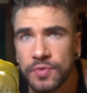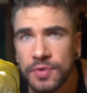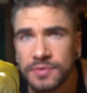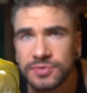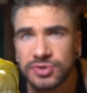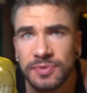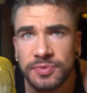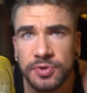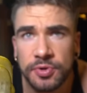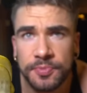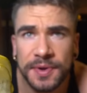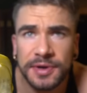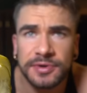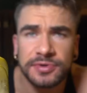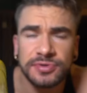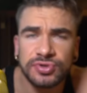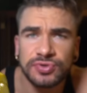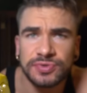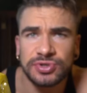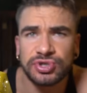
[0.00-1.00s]
Here's some of their
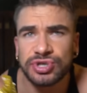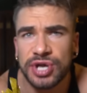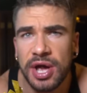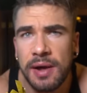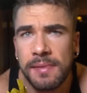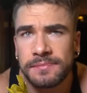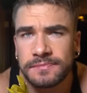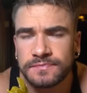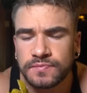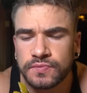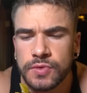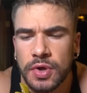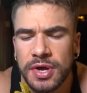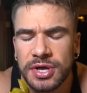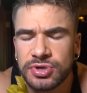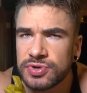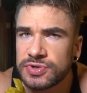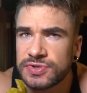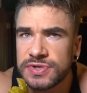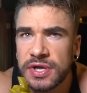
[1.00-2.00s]
pickles, which again,
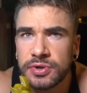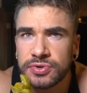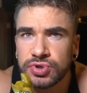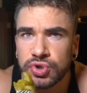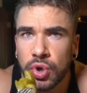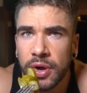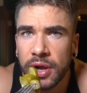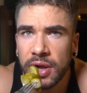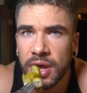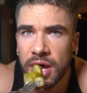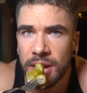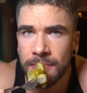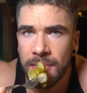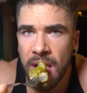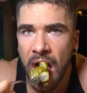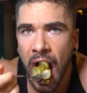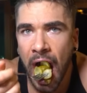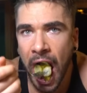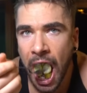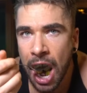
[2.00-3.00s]
interesting that there's oil on.
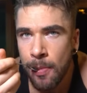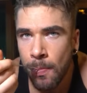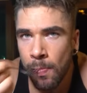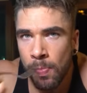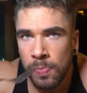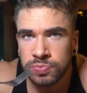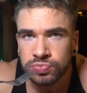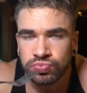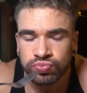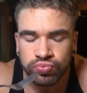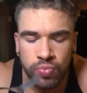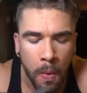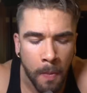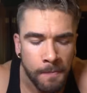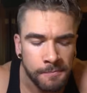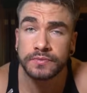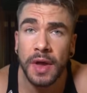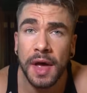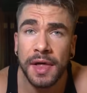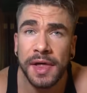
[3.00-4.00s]

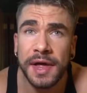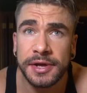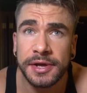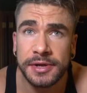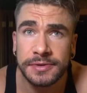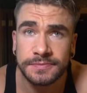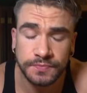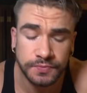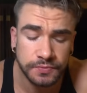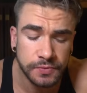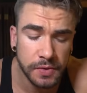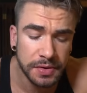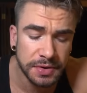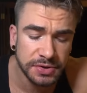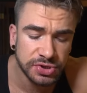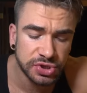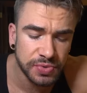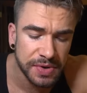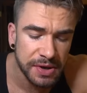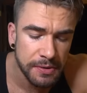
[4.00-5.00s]
I it. A
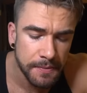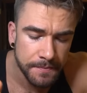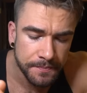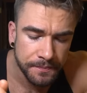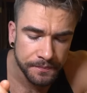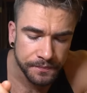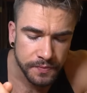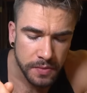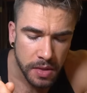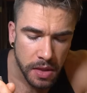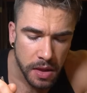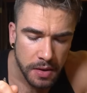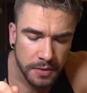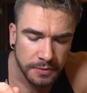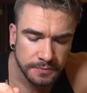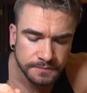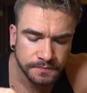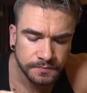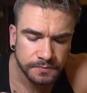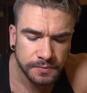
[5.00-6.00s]
little sweet.
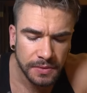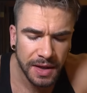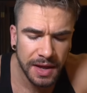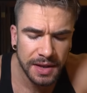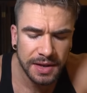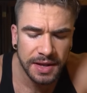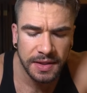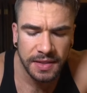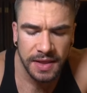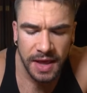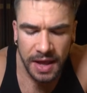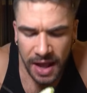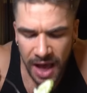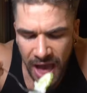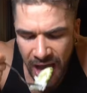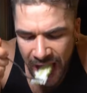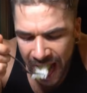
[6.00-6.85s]
And again, like,